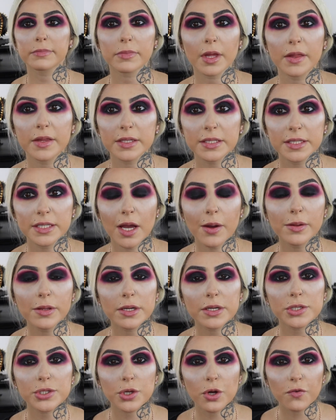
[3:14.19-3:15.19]
This is how it
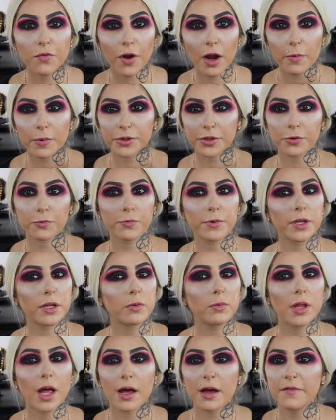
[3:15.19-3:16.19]
looks so far with the Real
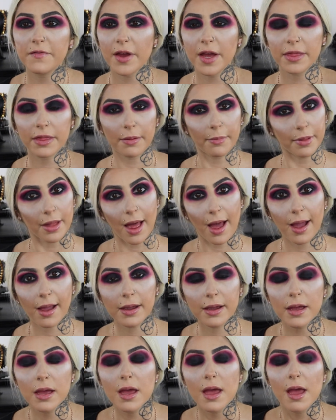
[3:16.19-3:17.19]
Love and the black.